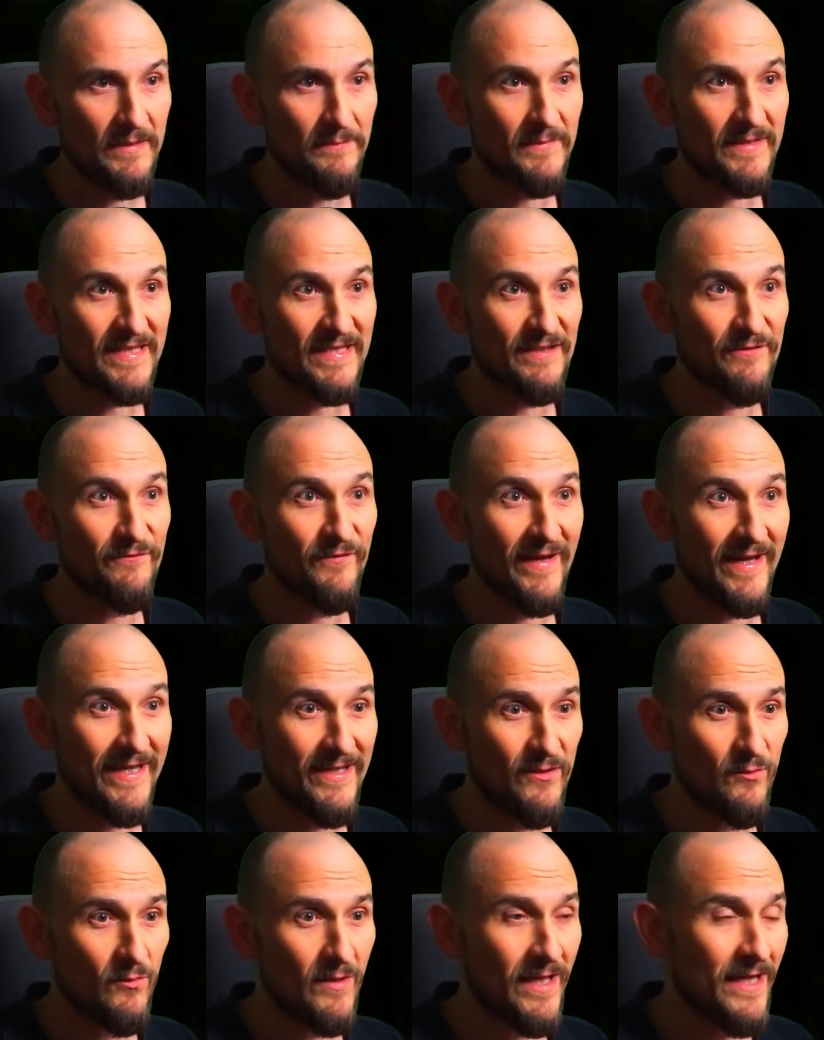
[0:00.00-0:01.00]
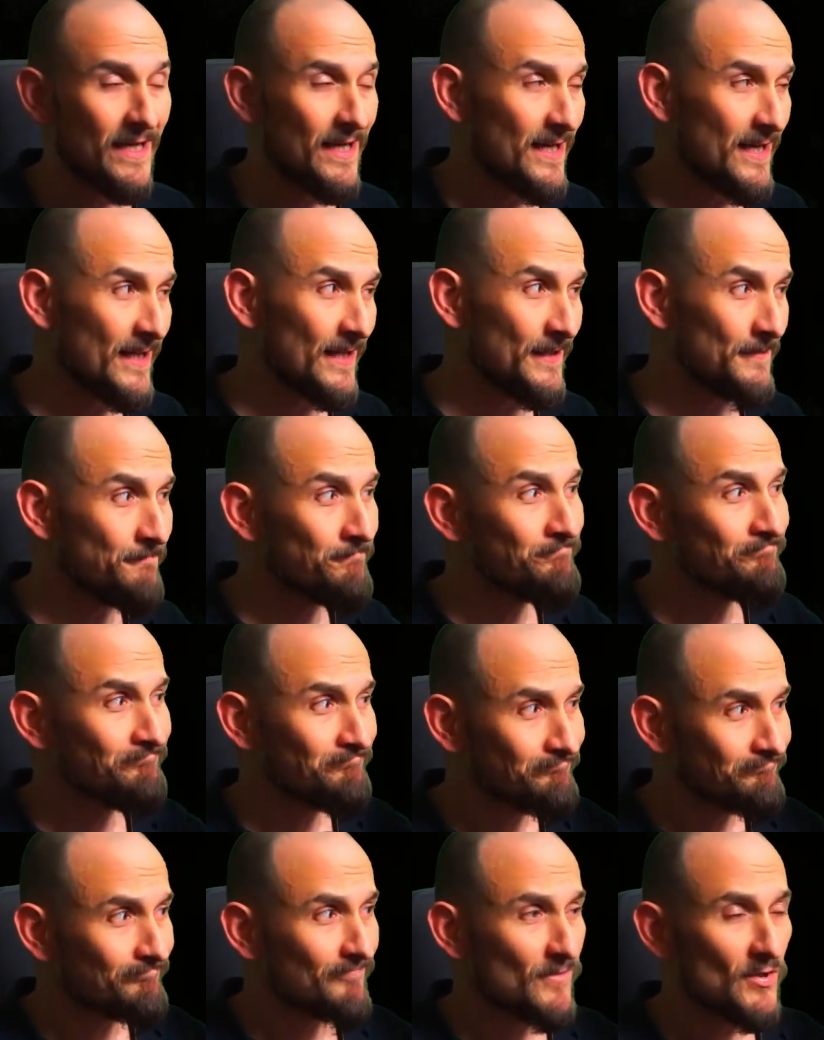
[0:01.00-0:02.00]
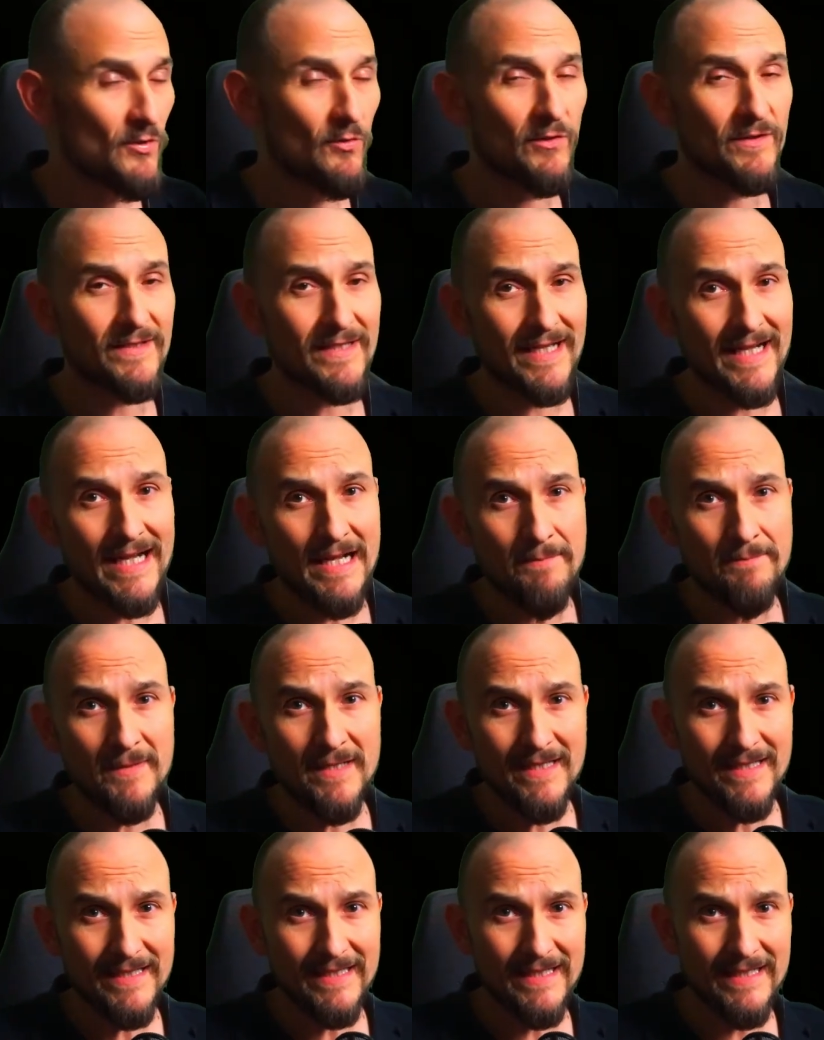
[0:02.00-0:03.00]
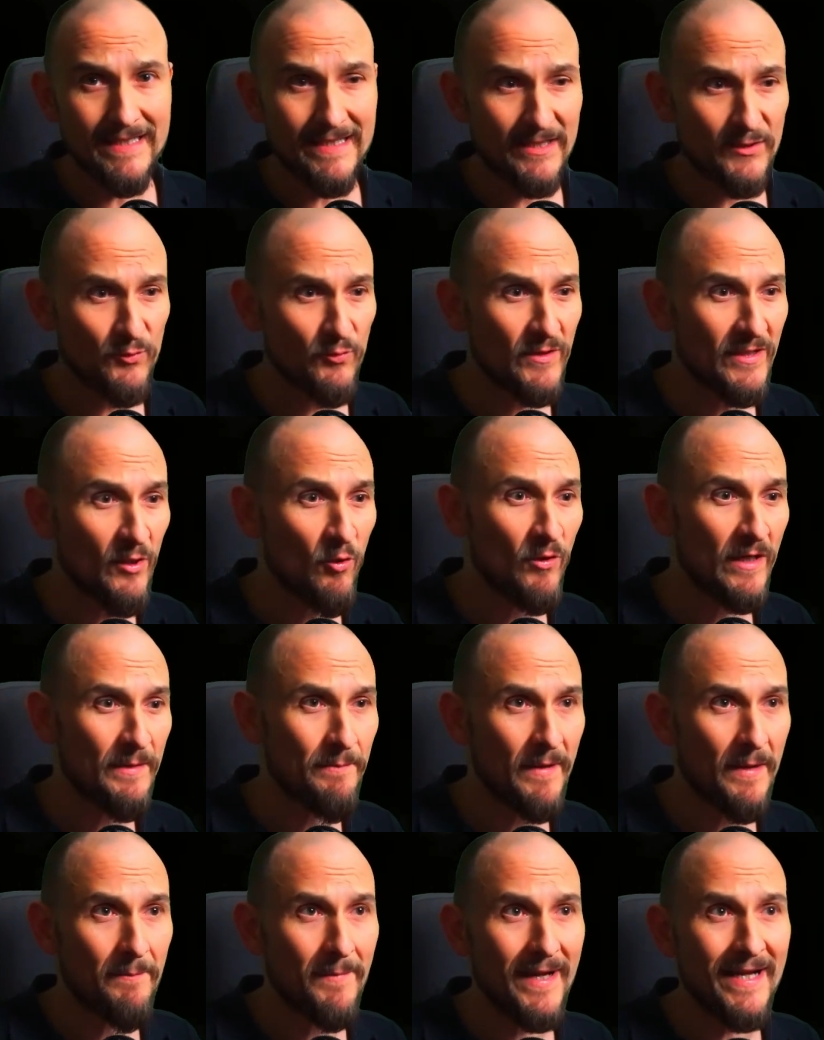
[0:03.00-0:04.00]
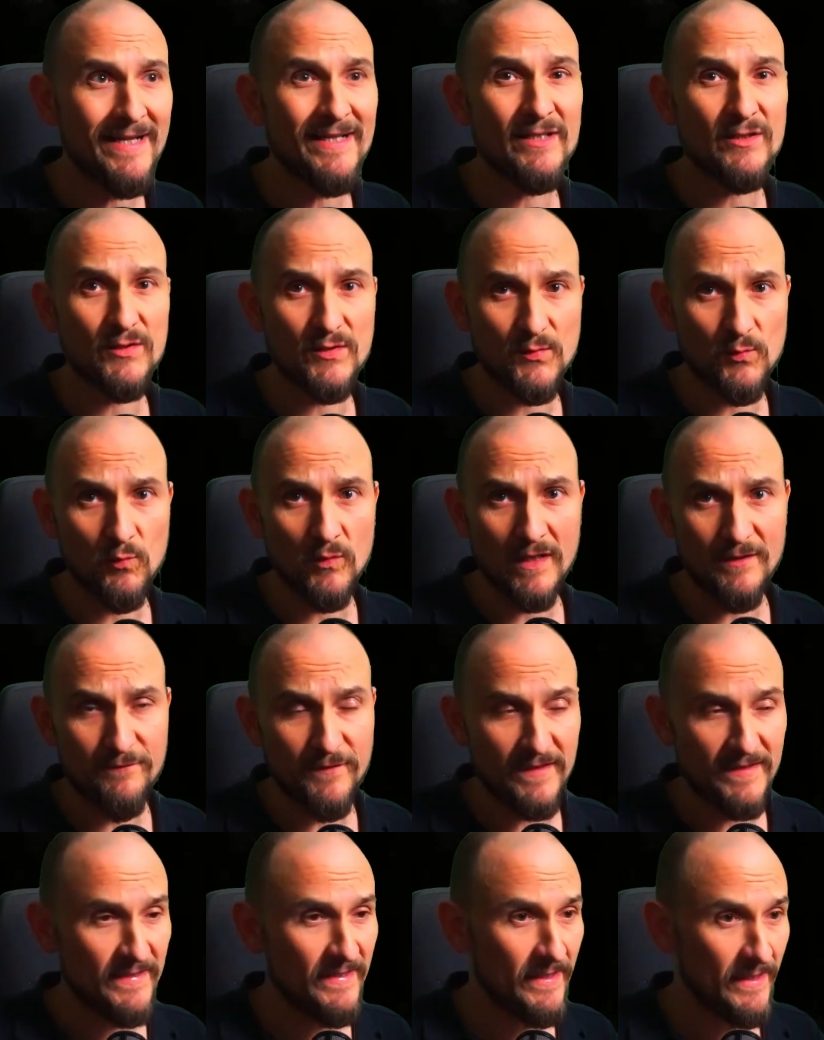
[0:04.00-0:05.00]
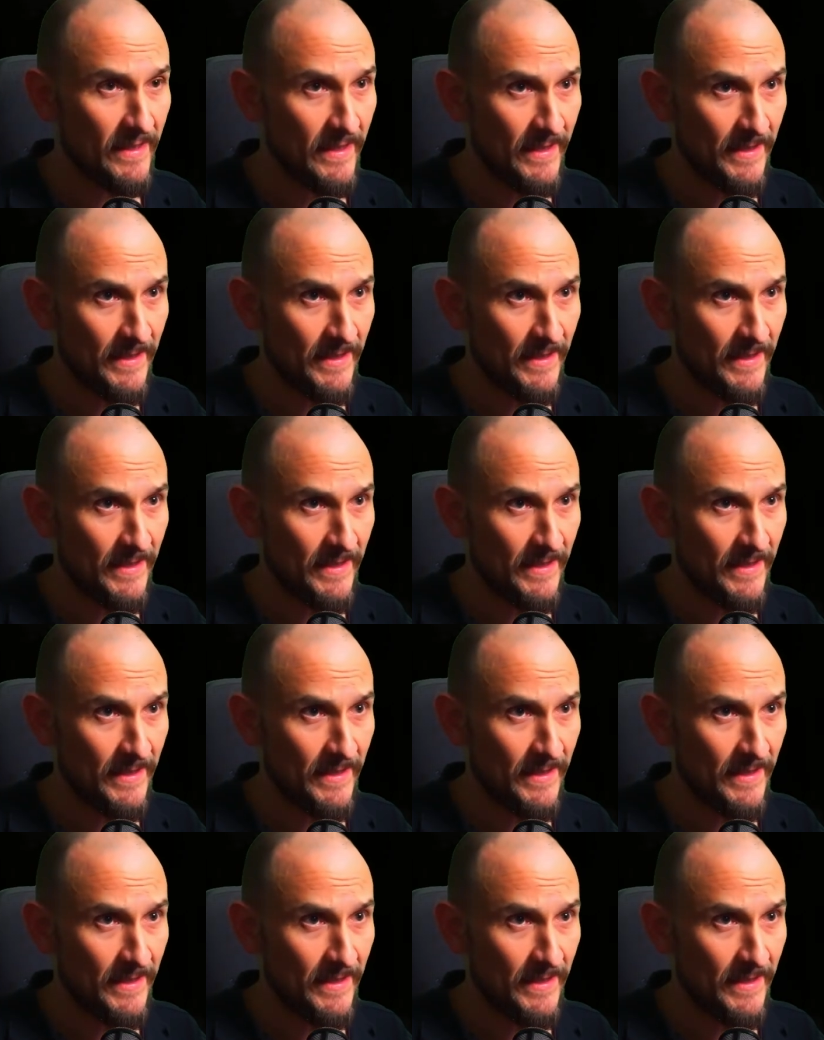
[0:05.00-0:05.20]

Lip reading: a size 2 hook. Still, of course, something like this also always goes in.